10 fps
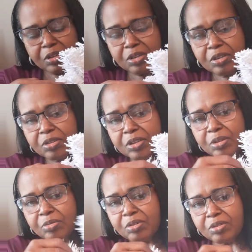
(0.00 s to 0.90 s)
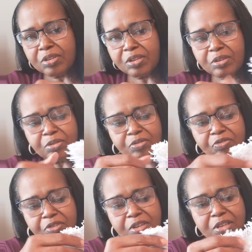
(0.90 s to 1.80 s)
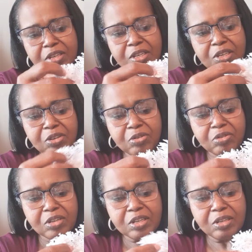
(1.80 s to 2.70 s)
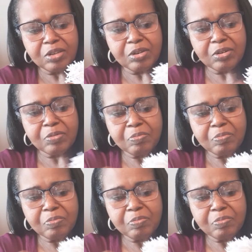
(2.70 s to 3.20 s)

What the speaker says: So this one looks a little fuller than they usually look.